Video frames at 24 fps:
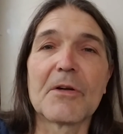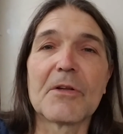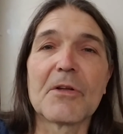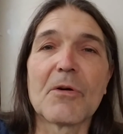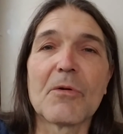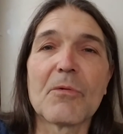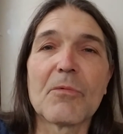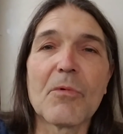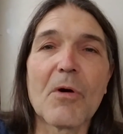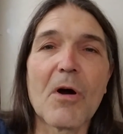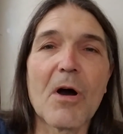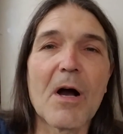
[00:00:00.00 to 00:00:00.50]

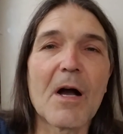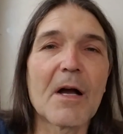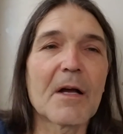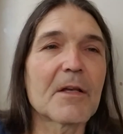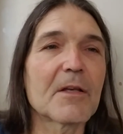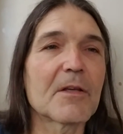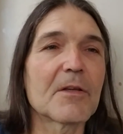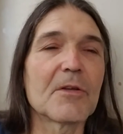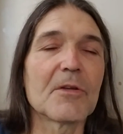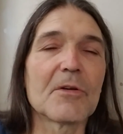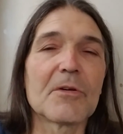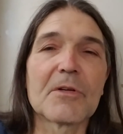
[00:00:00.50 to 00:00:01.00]
You'll
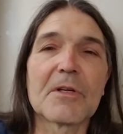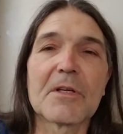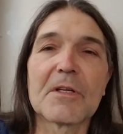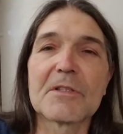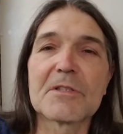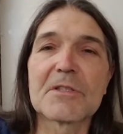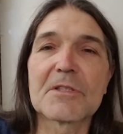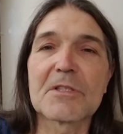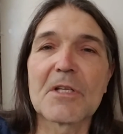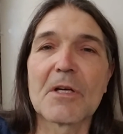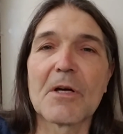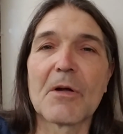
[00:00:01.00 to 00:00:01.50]
walk, you'll get
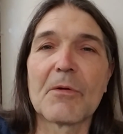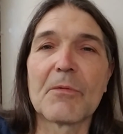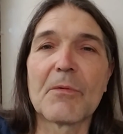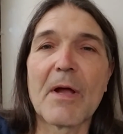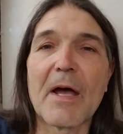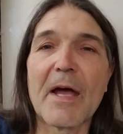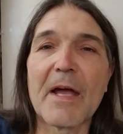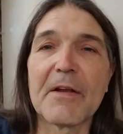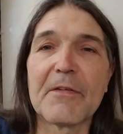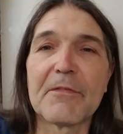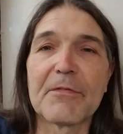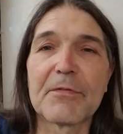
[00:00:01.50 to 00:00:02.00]
a
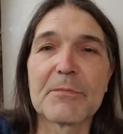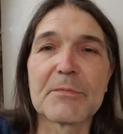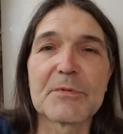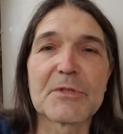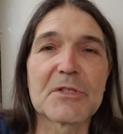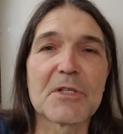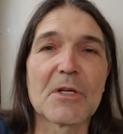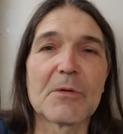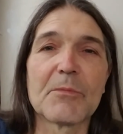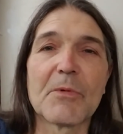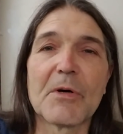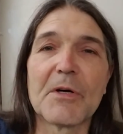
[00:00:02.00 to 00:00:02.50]
ride from
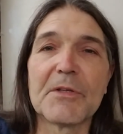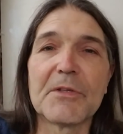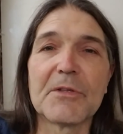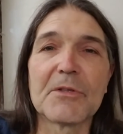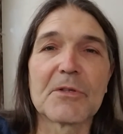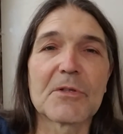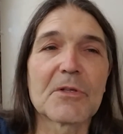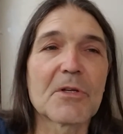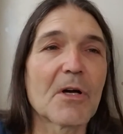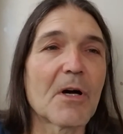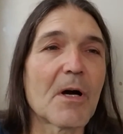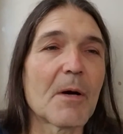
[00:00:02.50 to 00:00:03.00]
someone, you'll
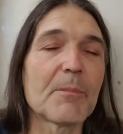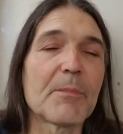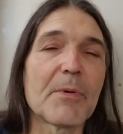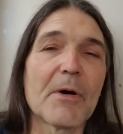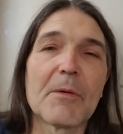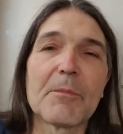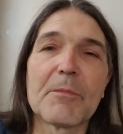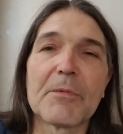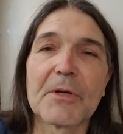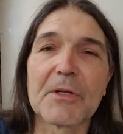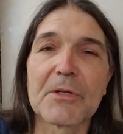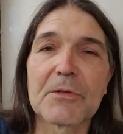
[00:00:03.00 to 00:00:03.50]
call
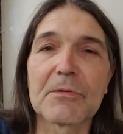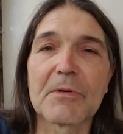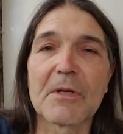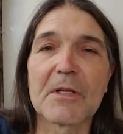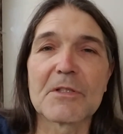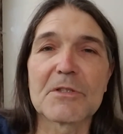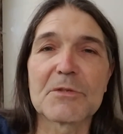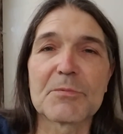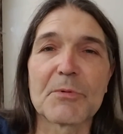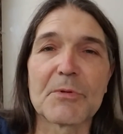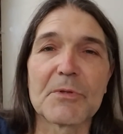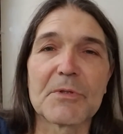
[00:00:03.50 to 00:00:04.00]
public
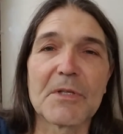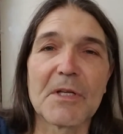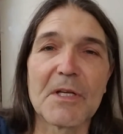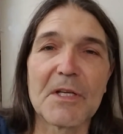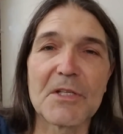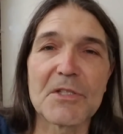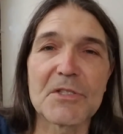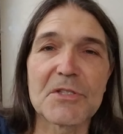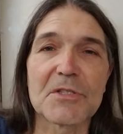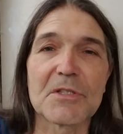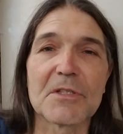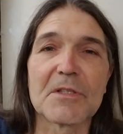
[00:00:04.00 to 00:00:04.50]

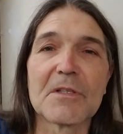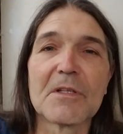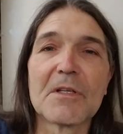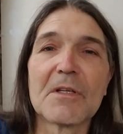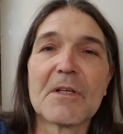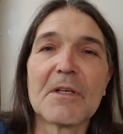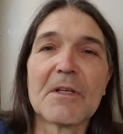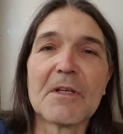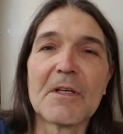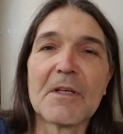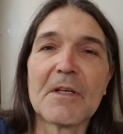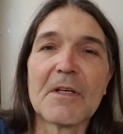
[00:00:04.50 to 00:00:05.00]
transportation,
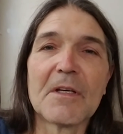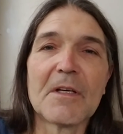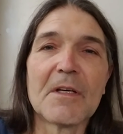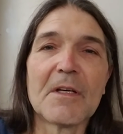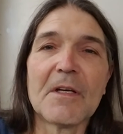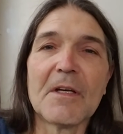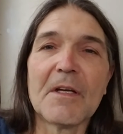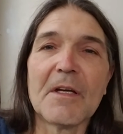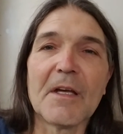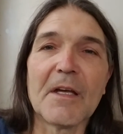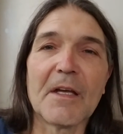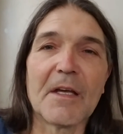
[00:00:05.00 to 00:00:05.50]

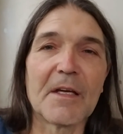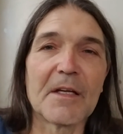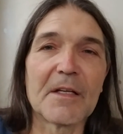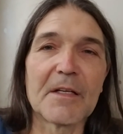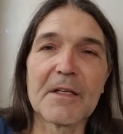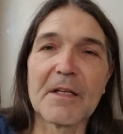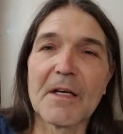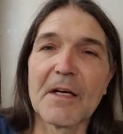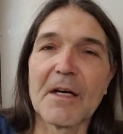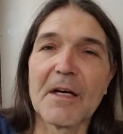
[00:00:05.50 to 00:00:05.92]
and